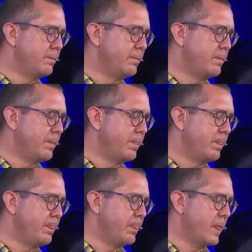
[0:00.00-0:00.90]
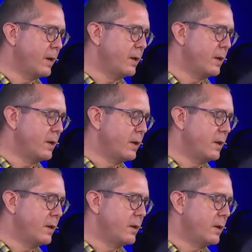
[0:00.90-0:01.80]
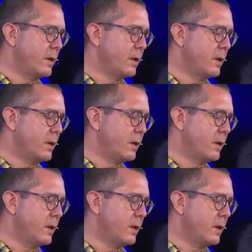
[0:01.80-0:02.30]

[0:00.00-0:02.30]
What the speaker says: Nothing is said.